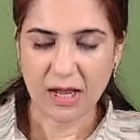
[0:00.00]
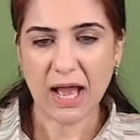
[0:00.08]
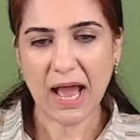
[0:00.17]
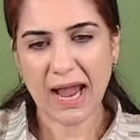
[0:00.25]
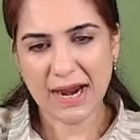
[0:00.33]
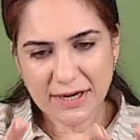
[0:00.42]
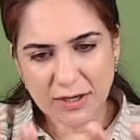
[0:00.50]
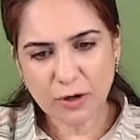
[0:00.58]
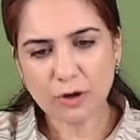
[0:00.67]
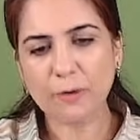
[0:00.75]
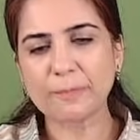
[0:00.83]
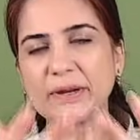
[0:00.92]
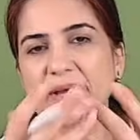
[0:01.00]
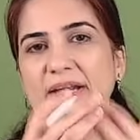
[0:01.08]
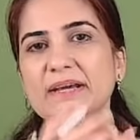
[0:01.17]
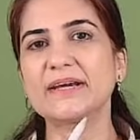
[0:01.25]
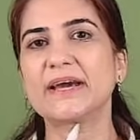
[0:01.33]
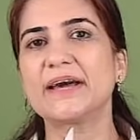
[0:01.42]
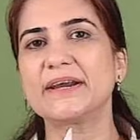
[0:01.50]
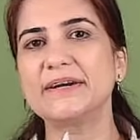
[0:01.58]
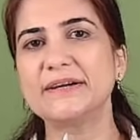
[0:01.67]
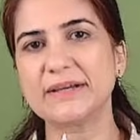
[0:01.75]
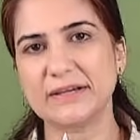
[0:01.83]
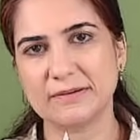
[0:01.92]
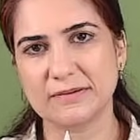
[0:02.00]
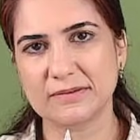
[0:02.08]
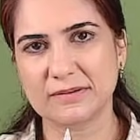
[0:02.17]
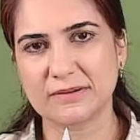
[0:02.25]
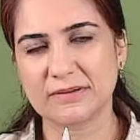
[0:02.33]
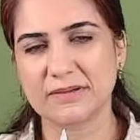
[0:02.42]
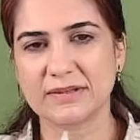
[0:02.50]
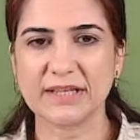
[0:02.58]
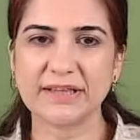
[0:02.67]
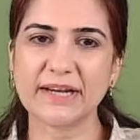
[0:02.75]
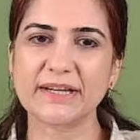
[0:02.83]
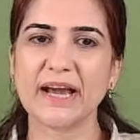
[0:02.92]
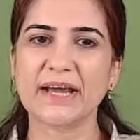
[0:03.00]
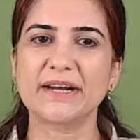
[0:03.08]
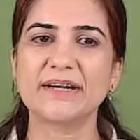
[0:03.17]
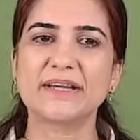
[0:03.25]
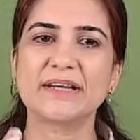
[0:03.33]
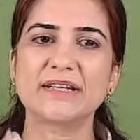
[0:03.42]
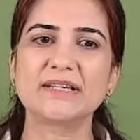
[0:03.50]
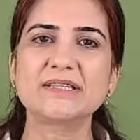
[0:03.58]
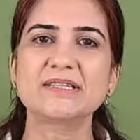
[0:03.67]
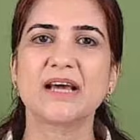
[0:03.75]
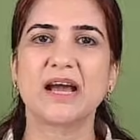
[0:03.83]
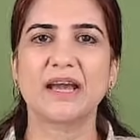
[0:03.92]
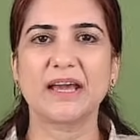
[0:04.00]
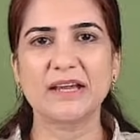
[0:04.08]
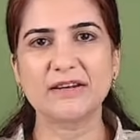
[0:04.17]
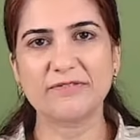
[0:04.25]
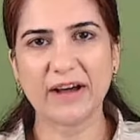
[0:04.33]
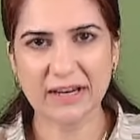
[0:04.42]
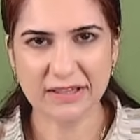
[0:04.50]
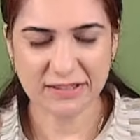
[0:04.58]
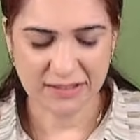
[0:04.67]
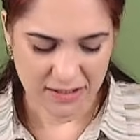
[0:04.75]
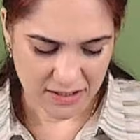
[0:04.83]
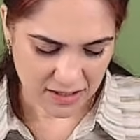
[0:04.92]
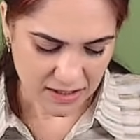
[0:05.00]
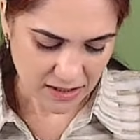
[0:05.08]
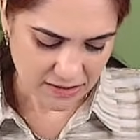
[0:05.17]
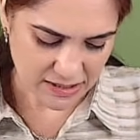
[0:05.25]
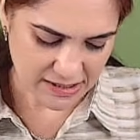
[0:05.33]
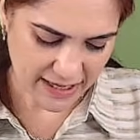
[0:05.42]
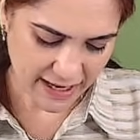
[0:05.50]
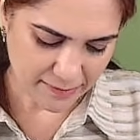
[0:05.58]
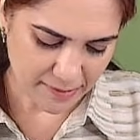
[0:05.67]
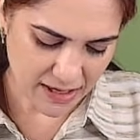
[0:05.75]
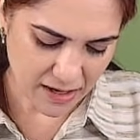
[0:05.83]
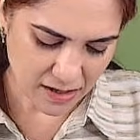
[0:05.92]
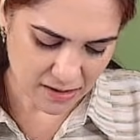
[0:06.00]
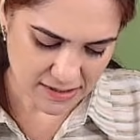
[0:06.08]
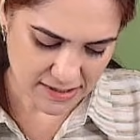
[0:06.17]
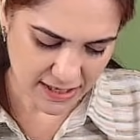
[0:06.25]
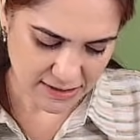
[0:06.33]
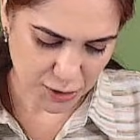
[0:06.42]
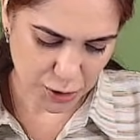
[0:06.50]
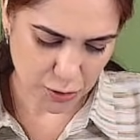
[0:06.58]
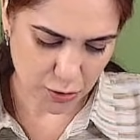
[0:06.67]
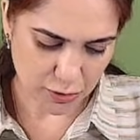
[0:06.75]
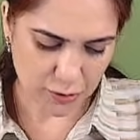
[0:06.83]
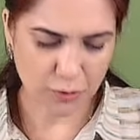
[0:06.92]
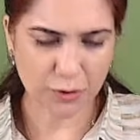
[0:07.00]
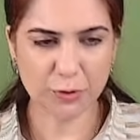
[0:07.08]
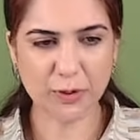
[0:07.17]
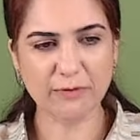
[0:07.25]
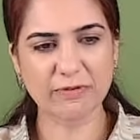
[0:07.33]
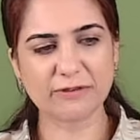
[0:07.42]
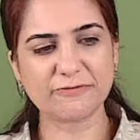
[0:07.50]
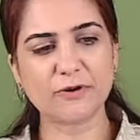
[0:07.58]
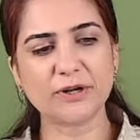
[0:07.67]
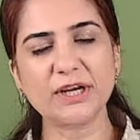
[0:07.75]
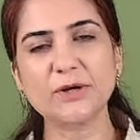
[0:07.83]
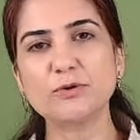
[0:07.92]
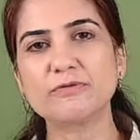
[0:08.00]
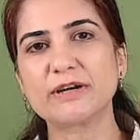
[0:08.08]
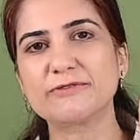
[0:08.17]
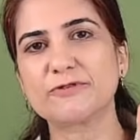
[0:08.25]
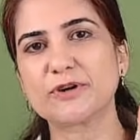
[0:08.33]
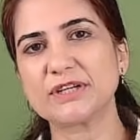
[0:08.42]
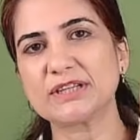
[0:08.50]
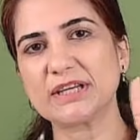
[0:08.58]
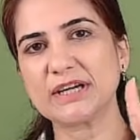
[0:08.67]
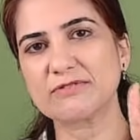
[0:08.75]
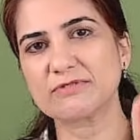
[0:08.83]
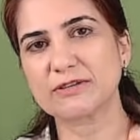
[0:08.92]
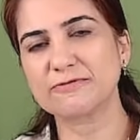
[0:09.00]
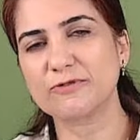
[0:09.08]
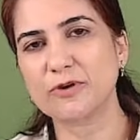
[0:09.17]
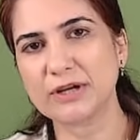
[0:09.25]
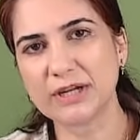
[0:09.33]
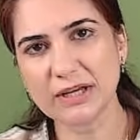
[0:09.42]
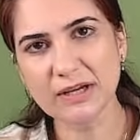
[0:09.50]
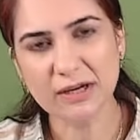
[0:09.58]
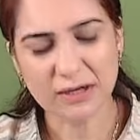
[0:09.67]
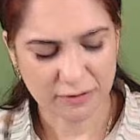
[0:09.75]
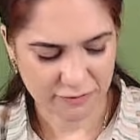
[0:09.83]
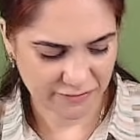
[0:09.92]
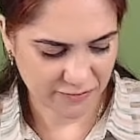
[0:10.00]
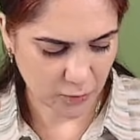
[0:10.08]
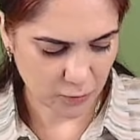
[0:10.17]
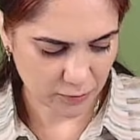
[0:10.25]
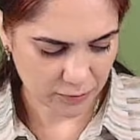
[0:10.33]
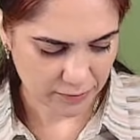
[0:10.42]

and you're obtaining guarantee, then that guarantee is invalid. This can be asked as a short note. You have 142, 143 and 144.